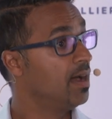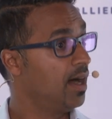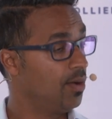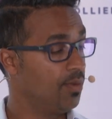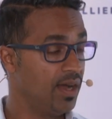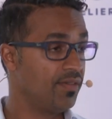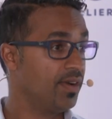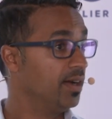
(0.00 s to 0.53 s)

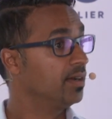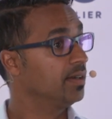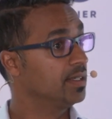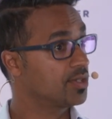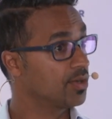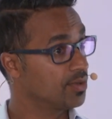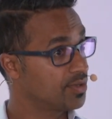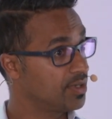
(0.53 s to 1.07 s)
However,
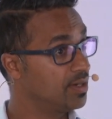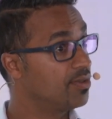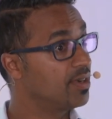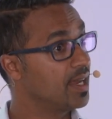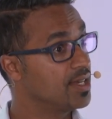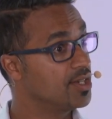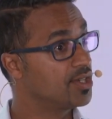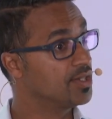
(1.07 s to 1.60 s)
it's also in
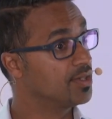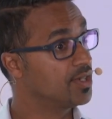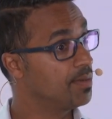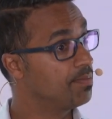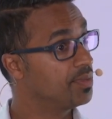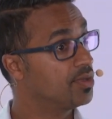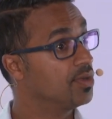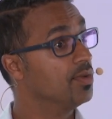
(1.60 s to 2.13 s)

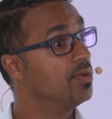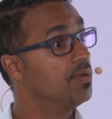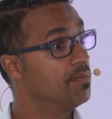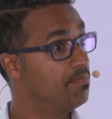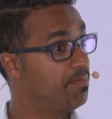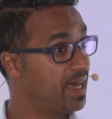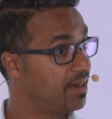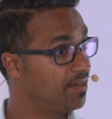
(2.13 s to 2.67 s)
relationship to
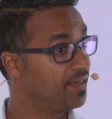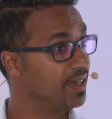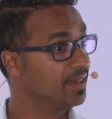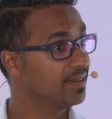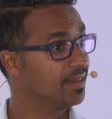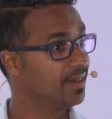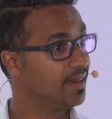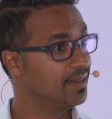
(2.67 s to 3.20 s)

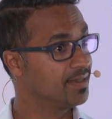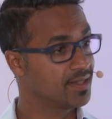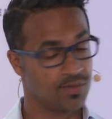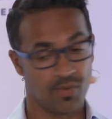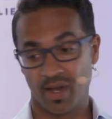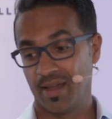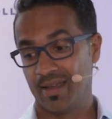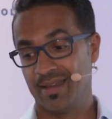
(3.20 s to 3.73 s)
benefit, and hence
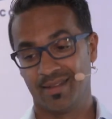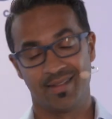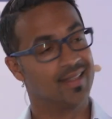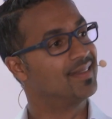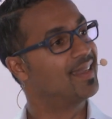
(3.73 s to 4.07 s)
why the